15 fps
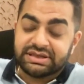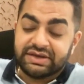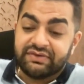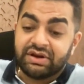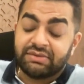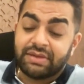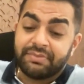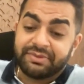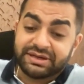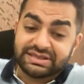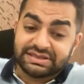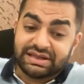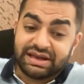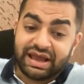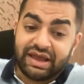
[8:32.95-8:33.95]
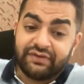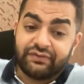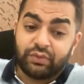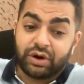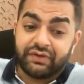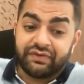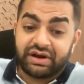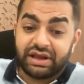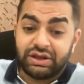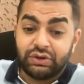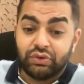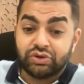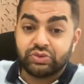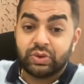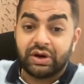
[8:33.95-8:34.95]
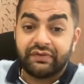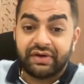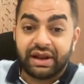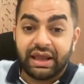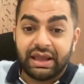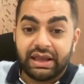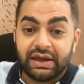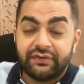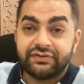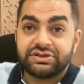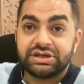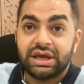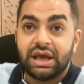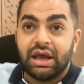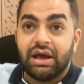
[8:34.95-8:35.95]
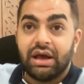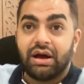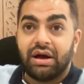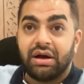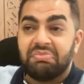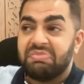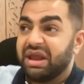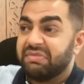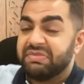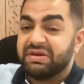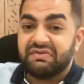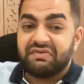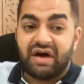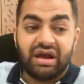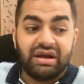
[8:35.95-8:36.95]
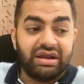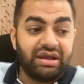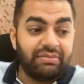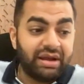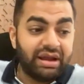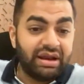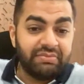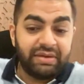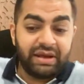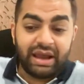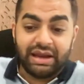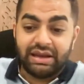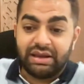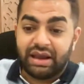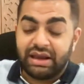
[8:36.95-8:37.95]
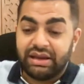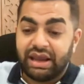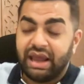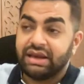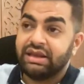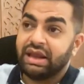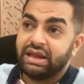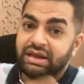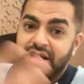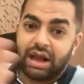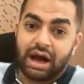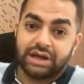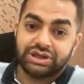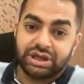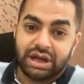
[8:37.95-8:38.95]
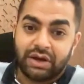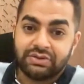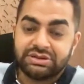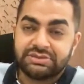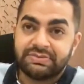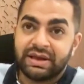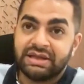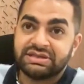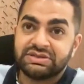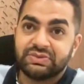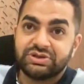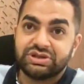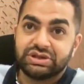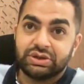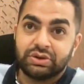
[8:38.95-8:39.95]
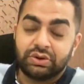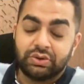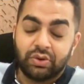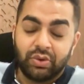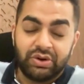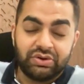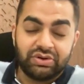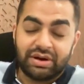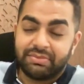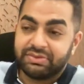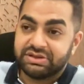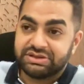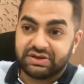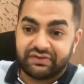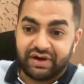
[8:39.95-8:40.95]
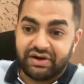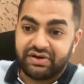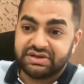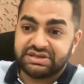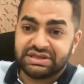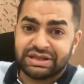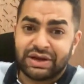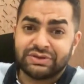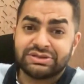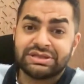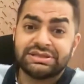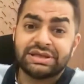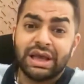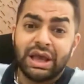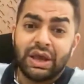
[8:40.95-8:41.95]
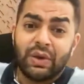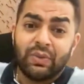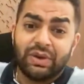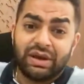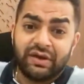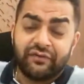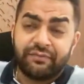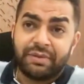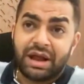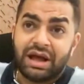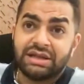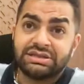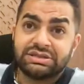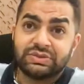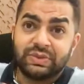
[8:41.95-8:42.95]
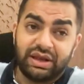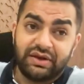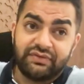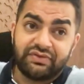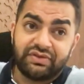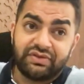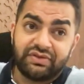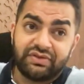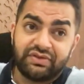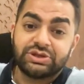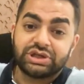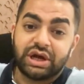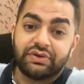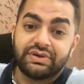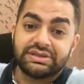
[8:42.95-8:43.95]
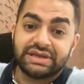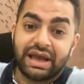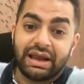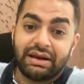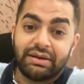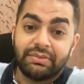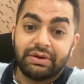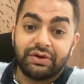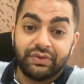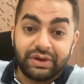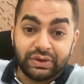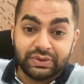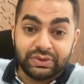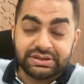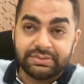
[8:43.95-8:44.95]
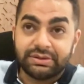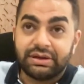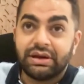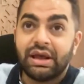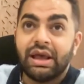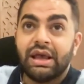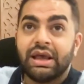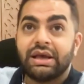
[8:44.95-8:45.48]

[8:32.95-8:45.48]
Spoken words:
Even in my personal life, whatever I use, whatever I gift, maybe Diwali, maybe any large announcements which, you know, go into numbers of hundreds and thousands, we give plants, we give things which are recyclable, reusable.